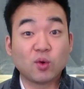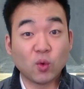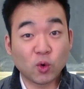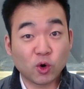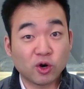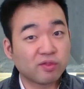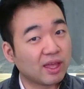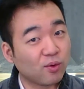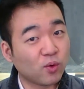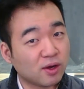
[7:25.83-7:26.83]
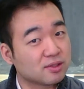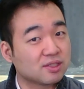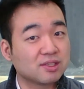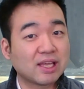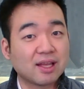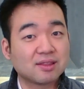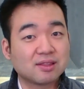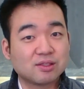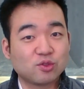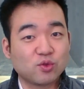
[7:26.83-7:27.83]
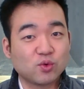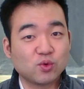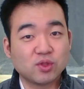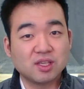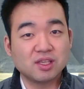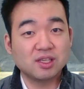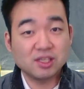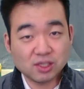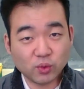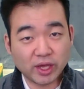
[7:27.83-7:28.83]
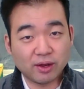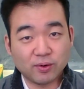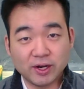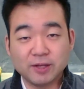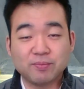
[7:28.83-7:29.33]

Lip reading: or they want to get through the easy way, right?